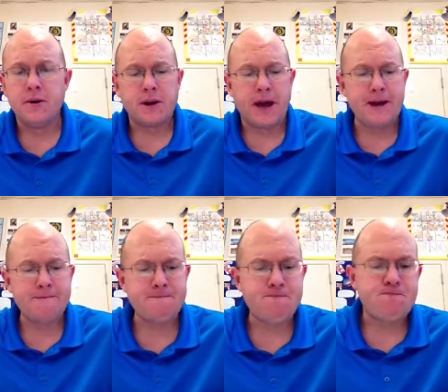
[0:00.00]

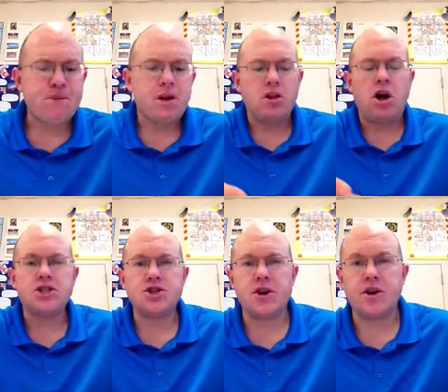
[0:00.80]
Okay?
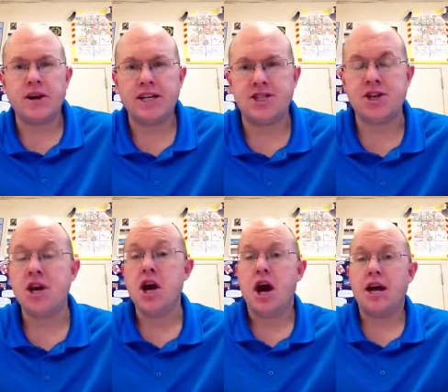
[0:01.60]
Lost generation,
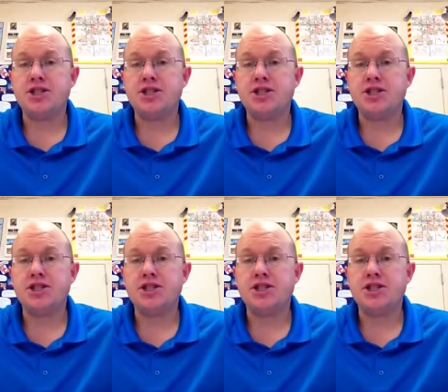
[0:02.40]
a